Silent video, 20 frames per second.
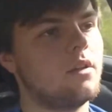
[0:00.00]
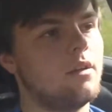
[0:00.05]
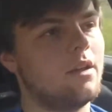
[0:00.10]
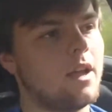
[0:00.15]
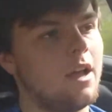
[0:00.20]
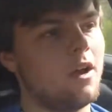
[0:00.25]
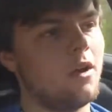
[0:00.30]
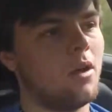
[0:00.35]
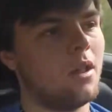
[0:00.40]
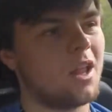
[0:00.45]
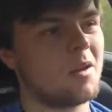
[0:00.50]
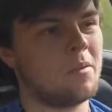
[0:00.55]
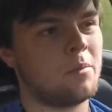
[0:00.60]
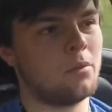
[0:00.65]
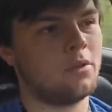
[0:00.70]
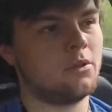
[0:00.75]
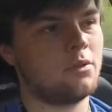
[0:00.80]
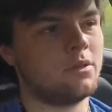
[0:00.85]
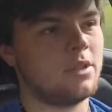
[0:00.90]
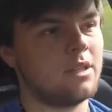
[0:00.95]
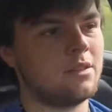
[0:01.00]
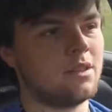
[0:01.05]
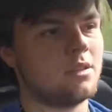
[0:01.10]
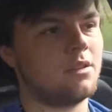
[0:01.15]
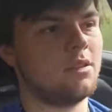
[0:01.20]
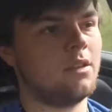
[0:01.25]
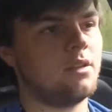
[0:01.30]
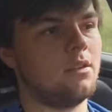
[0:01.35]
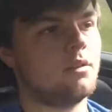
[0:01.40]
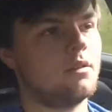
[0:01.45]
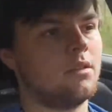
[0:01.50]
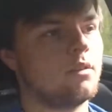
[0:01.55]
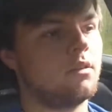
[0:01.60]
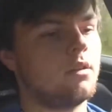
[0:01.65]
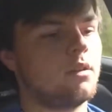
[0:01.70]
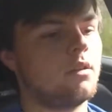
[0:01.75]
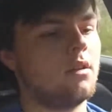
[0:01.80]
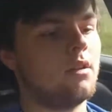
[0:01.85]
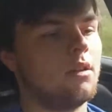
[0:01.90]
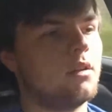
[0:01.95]
Now, a lot of people do think that the
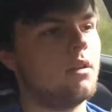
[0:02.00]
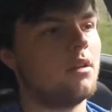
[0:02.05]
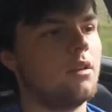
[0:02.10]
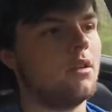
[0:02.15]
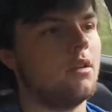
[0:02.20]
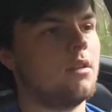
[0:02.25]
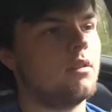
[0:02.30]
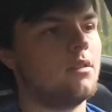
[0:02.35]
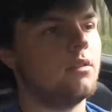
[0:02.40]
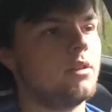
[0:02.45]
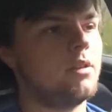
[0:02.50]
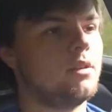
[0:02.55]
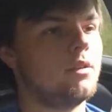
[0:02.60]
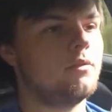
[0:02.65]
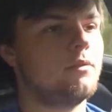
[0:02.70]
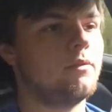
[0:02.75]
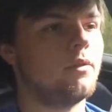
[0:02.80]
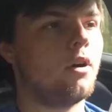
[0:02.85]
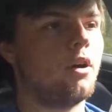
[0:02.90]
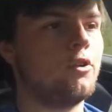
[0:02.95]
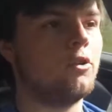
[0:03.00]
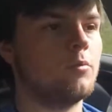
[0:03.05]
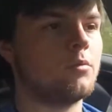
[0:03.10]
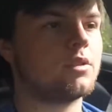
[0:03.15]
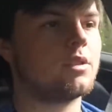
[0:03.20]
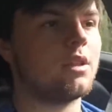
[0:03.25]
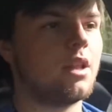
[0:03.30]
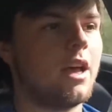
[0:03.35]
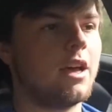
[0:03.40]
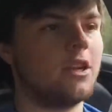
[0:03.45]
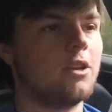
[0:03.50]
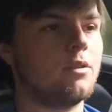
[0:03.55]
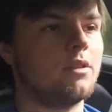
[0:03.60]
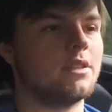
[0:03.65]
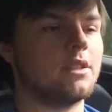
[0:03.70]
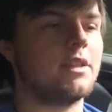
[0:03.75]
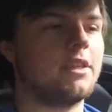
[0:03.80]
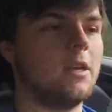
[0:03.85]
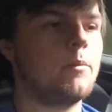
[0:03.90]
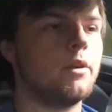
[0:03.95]
volume slider
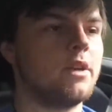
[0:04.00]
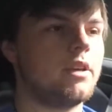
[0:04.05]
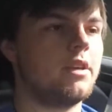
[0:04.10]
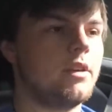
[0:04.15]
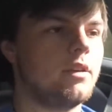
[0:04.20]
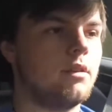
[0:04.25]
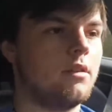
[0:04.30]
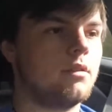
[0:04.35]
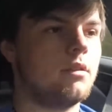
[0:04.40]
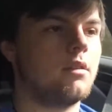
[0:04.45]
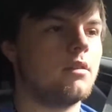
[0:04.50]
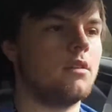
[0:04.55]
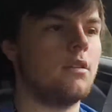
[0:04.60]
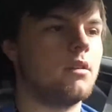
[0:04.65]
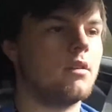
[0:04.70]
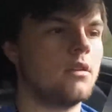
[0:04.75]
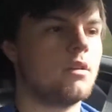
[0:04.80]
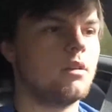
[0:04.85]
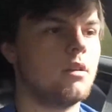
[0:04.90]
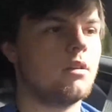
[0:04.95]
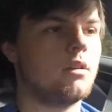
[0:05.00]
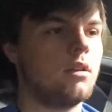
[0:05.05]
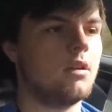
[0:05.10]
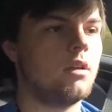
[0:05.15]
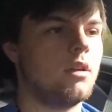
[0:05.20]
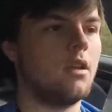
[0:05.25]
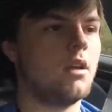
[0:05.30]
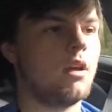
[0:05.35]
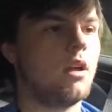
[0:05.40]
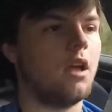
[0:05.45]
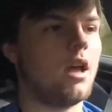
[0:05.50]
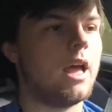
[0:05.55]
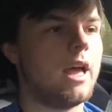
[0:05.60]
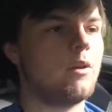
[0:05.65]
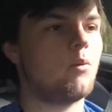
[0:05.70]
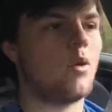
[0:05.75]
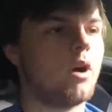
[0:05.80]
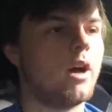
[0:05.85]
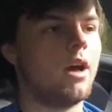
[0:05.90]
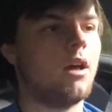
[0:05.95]
is gimmicky,
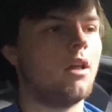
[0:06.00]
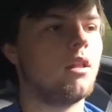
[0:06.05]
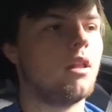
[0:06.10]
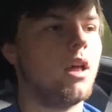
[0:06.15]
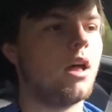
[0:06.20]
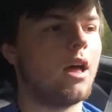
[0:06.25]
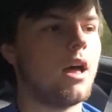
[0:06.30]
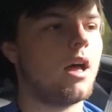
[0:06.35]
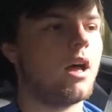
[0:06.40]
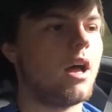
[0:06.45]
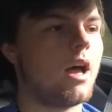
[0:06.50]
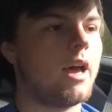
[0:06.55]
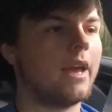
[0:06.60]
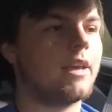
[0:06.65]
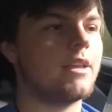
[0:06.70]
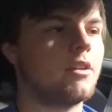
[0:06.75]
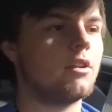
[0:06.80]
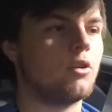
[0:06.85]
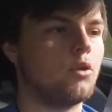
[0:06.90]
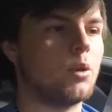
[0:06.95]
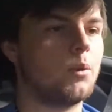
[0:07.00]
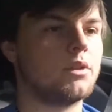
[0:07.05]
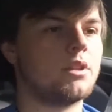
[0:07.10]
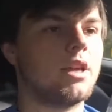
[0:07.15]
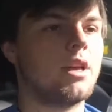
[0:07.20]
and while I can agree with